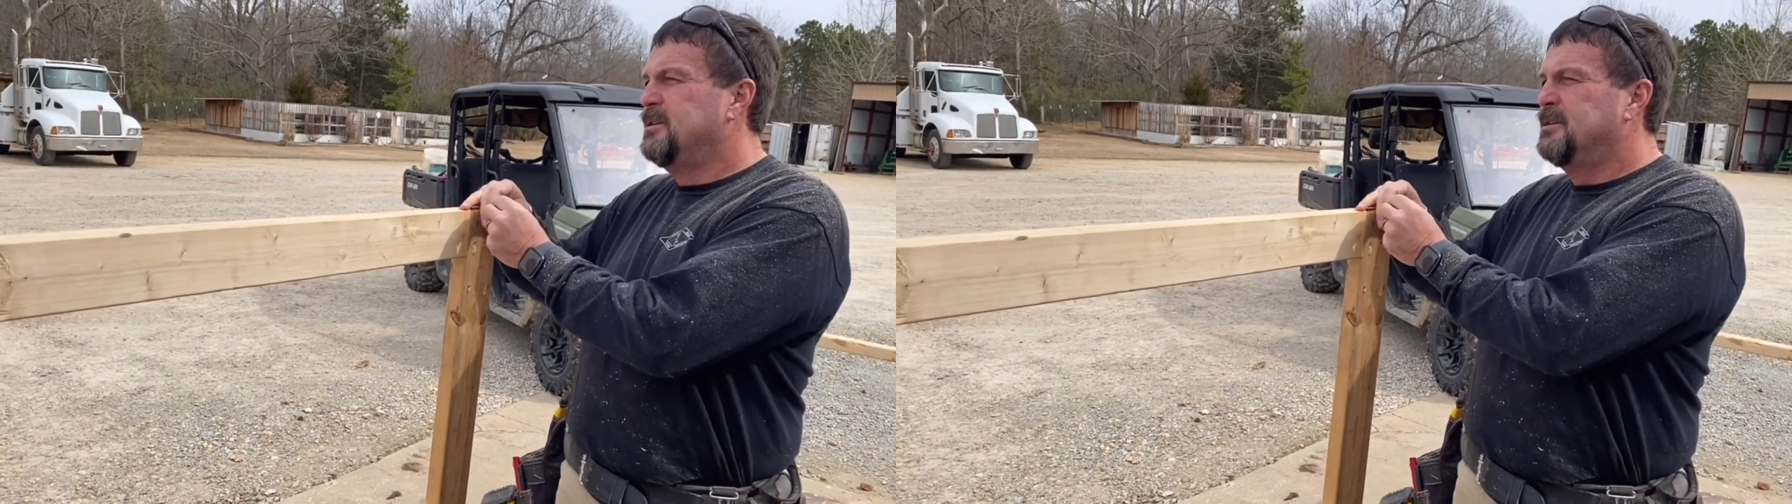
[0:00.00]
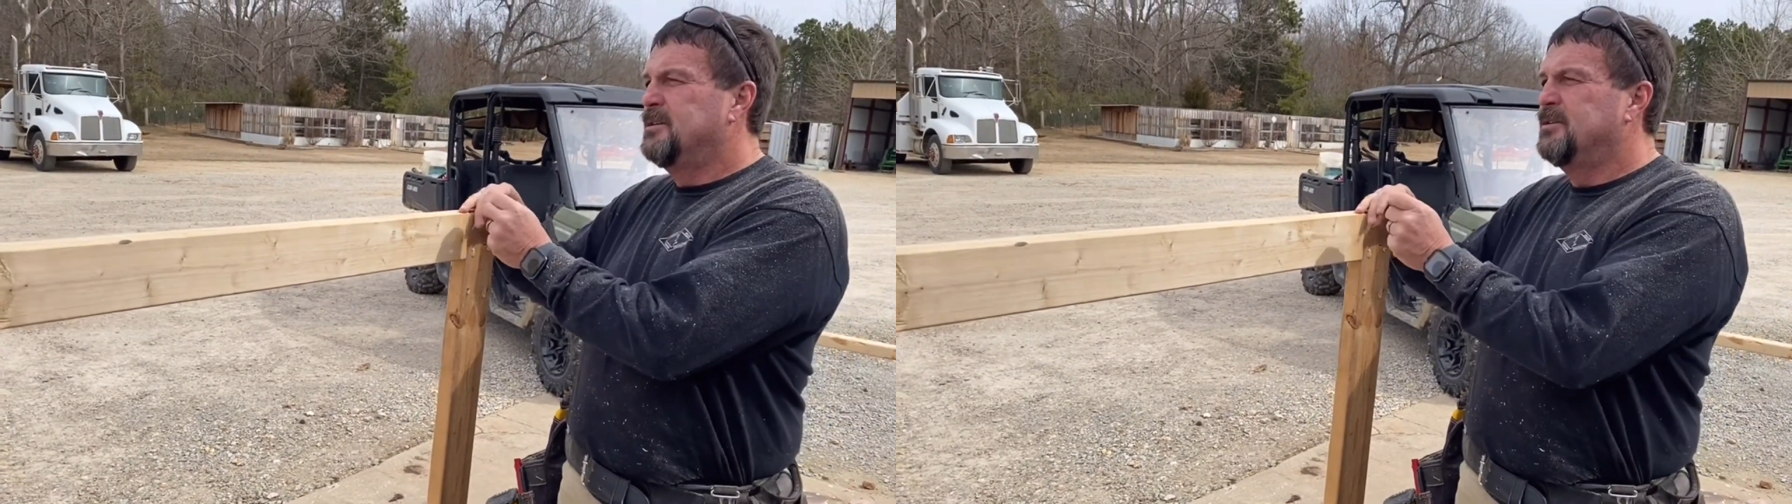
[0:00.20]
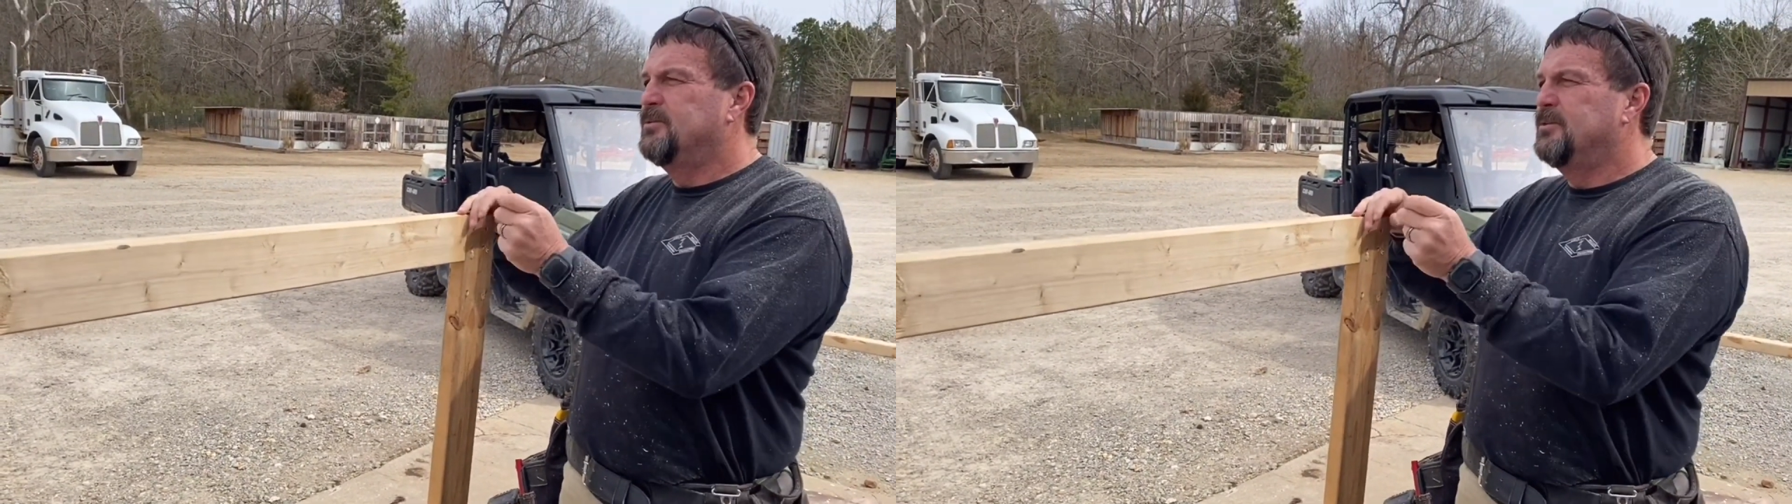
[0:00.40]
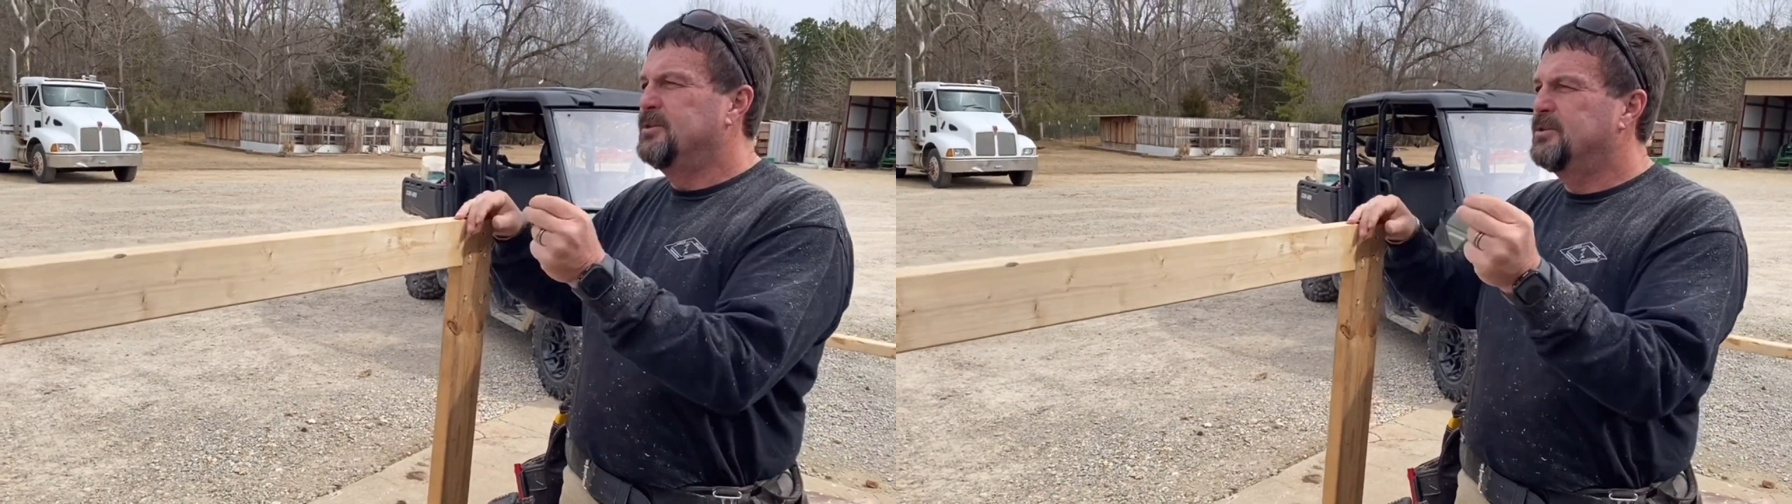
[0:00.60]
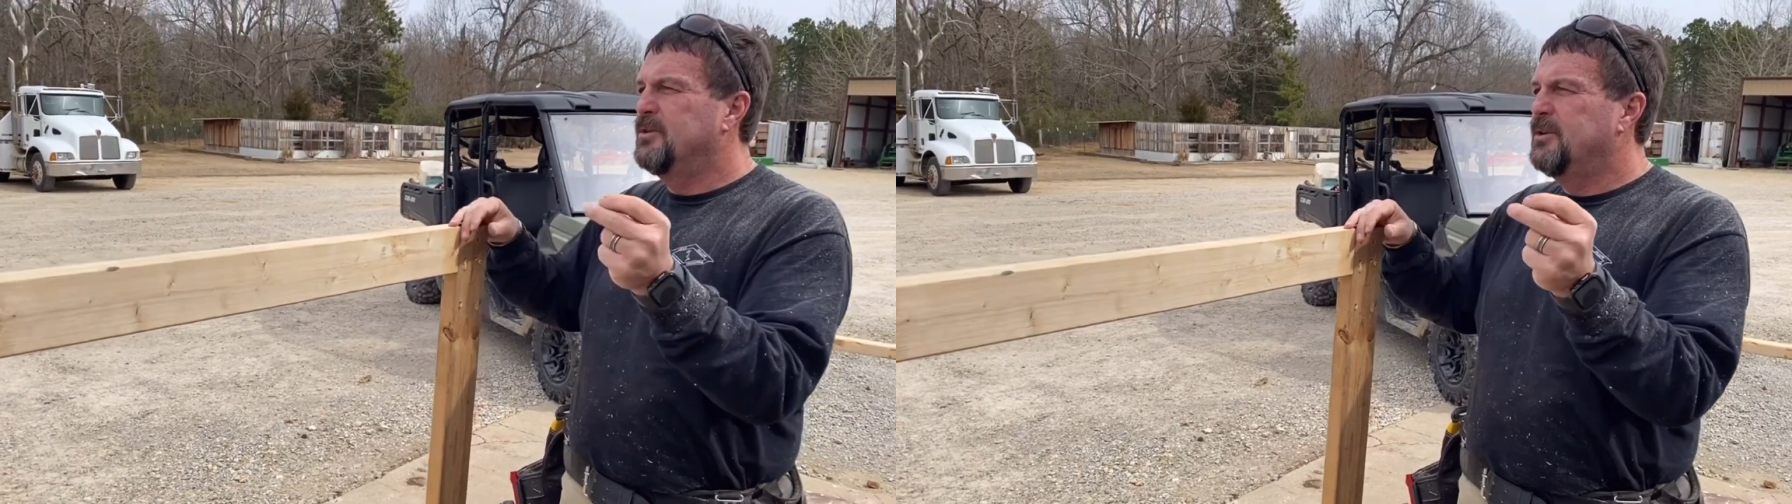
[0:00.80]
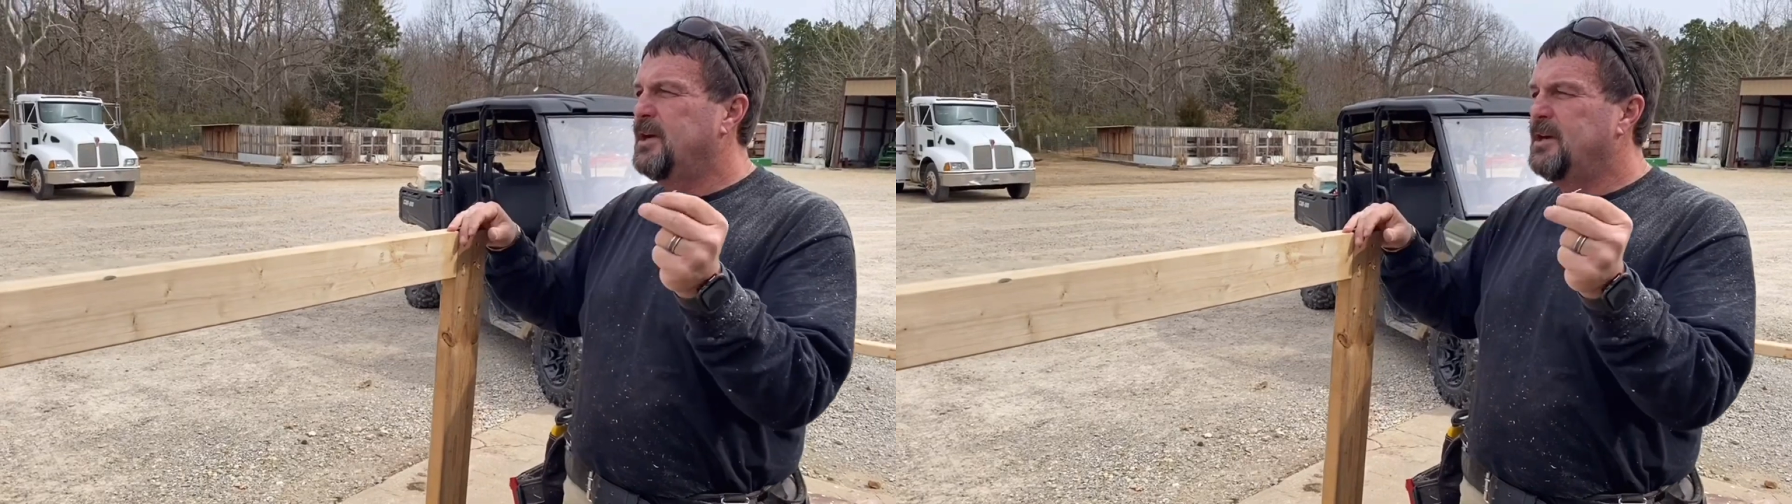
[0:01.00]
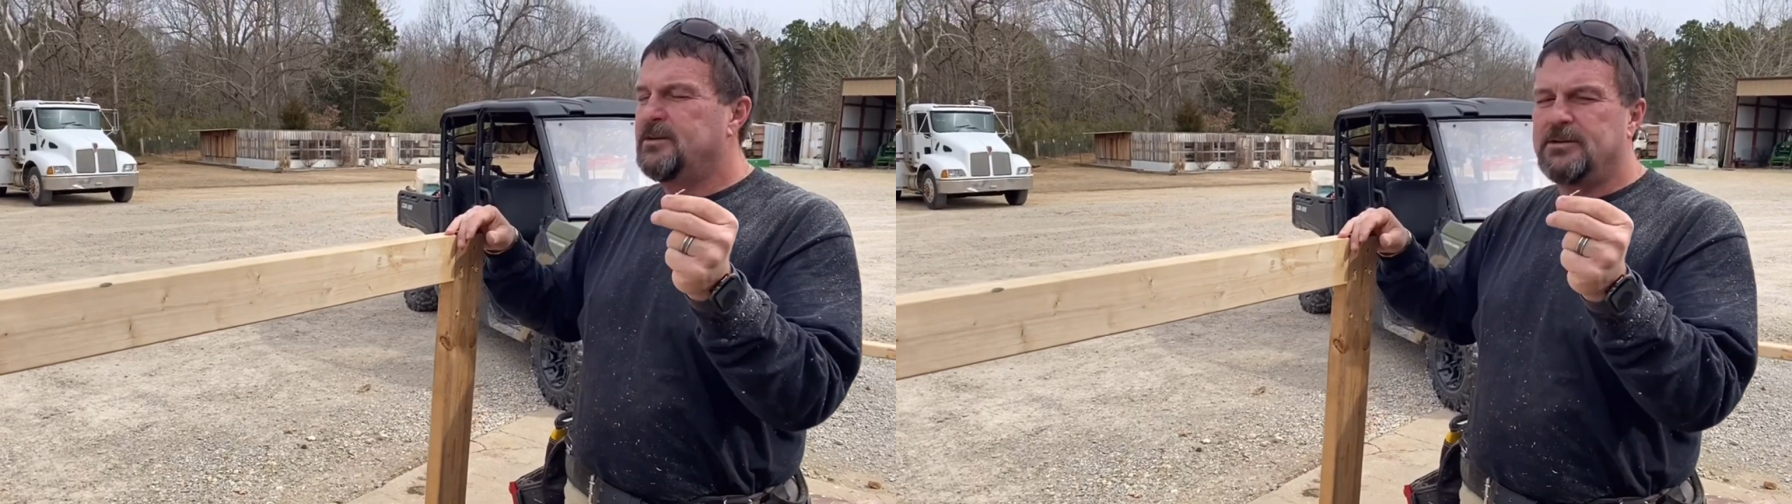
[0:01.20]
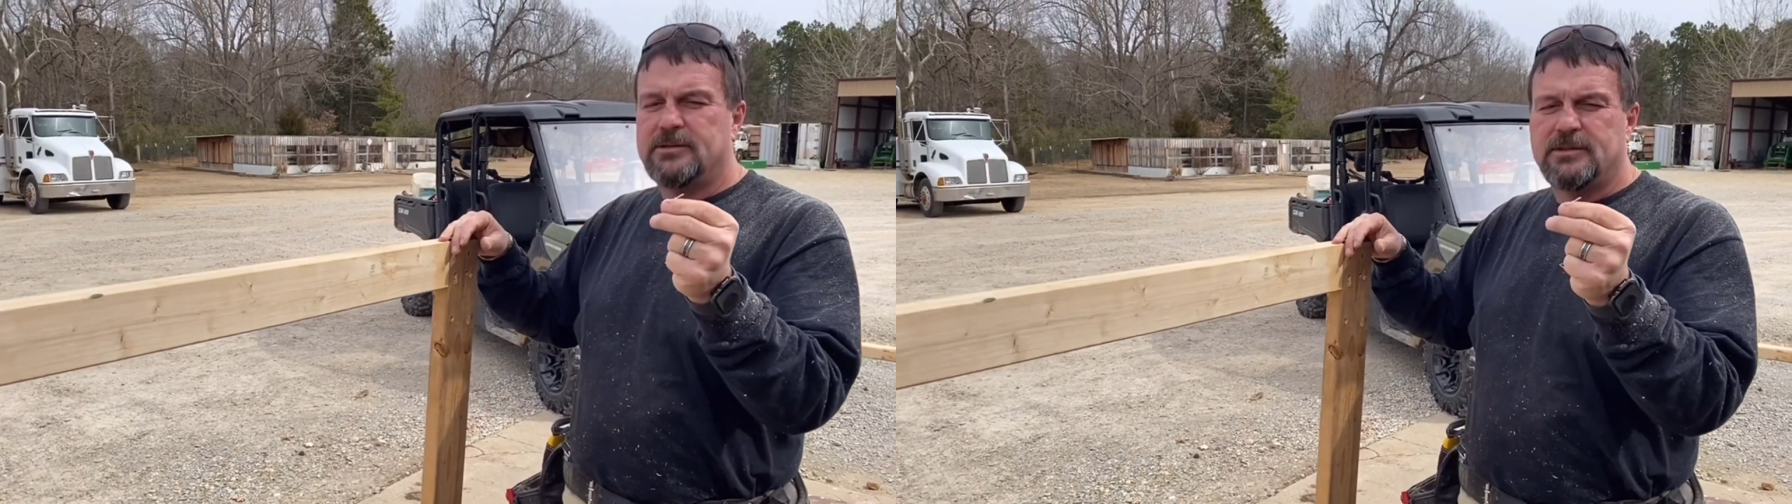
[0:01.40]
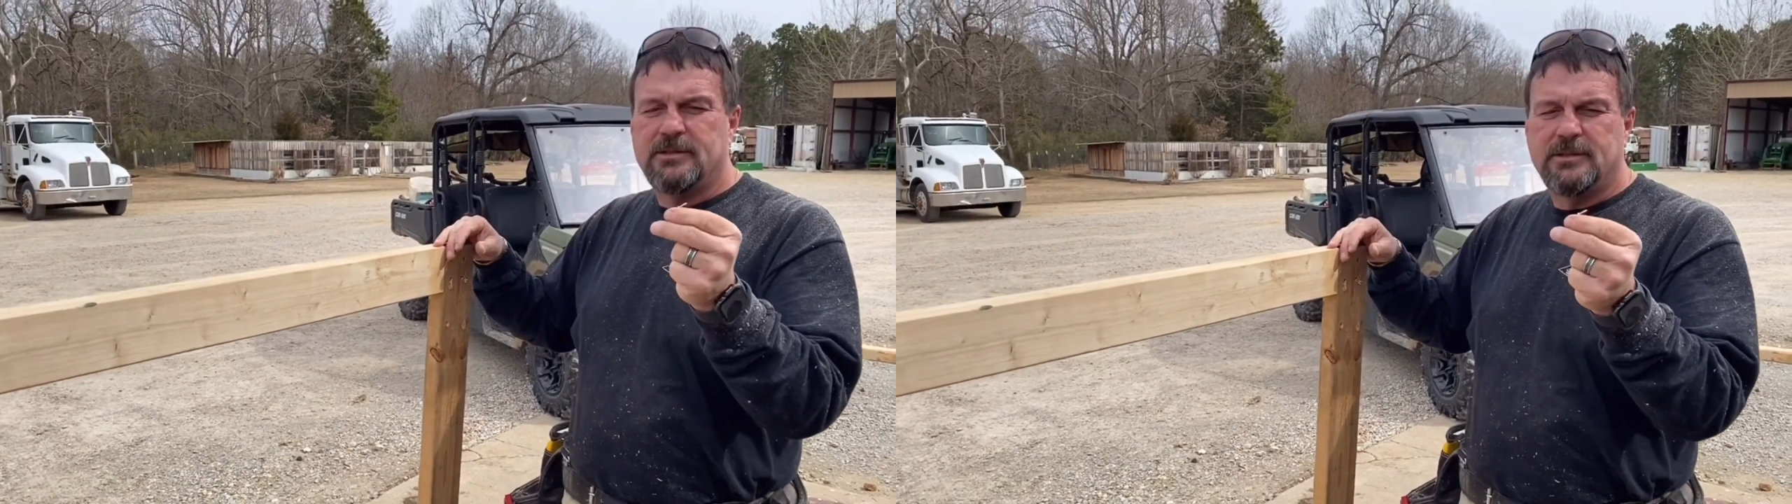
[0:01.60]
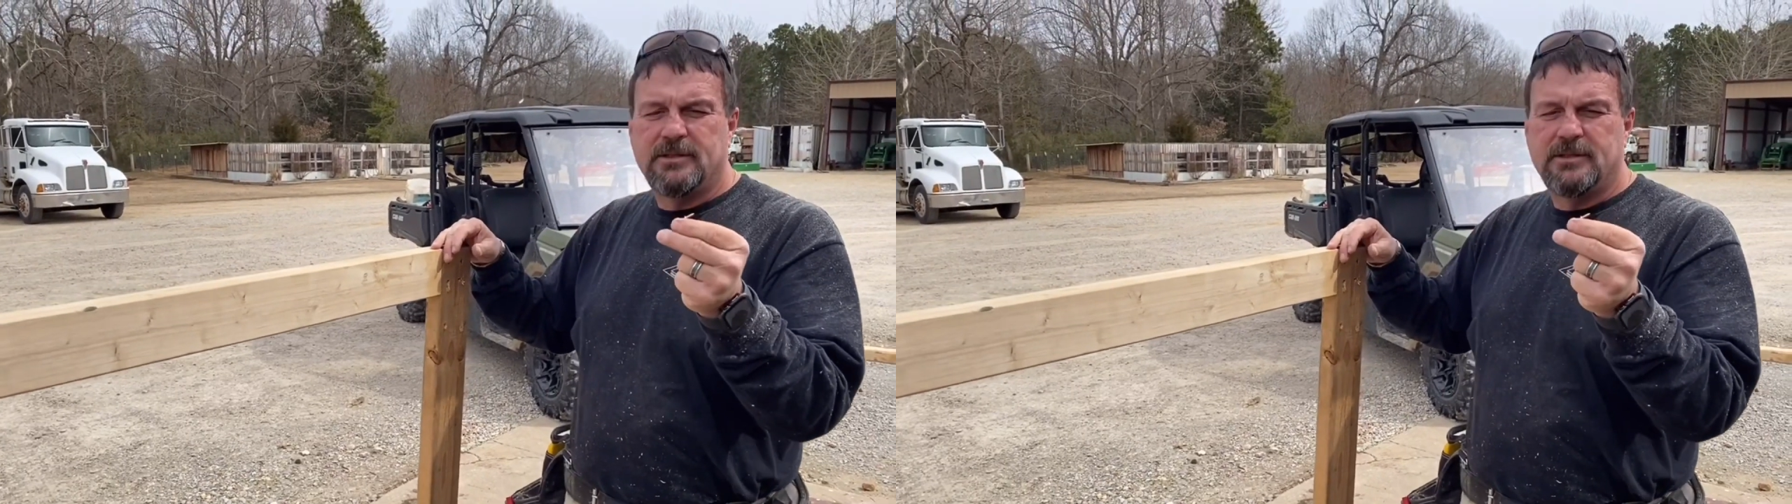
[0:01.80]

little wood screw eye hooks,